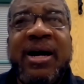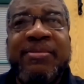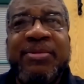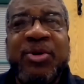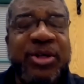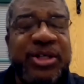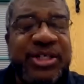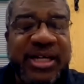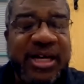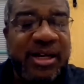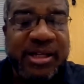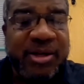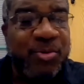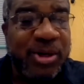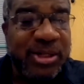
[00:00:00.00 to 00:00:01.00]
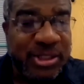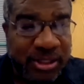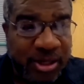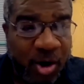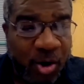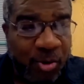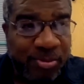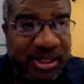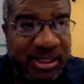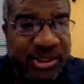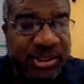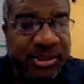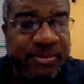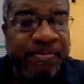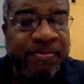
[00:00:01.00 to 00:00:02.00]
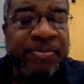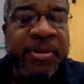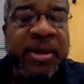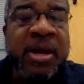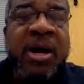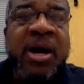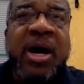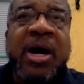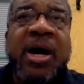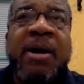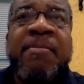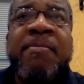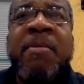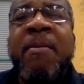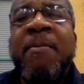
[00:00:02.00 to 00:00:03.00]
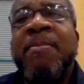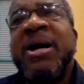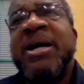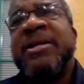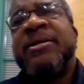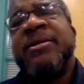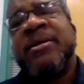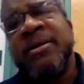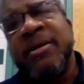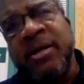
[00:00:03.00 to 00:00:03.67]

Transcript: you could tell he wasn't homeless. But